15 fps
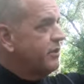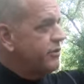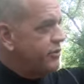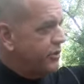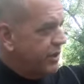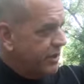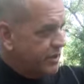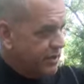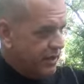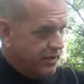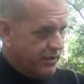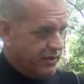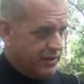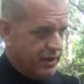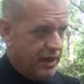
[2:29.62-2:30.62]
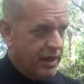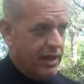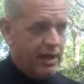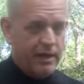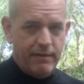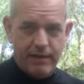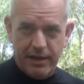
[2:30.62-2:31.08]
just
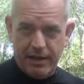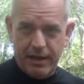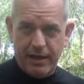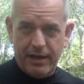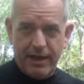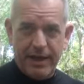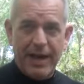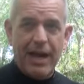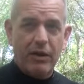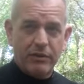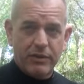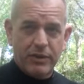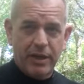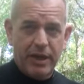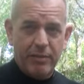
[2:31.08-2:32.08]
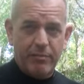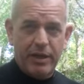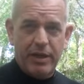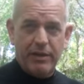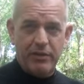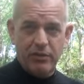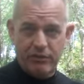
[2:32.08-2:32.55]
inside that outside
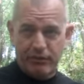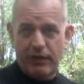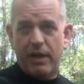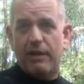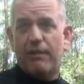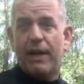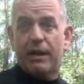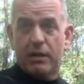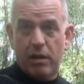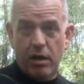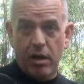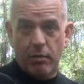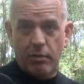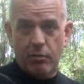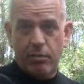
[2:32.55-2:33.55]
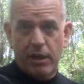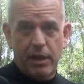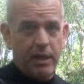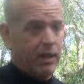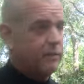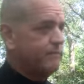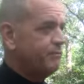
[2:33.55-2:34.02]
bend you'll find that cobble
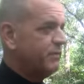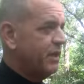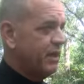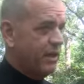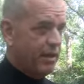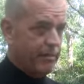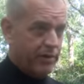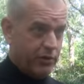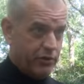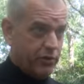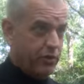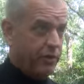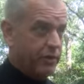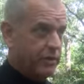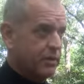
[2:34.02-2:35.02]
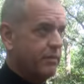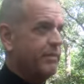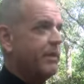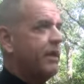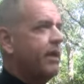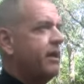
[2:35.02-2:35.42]
pile, and I'm going to show you some of that.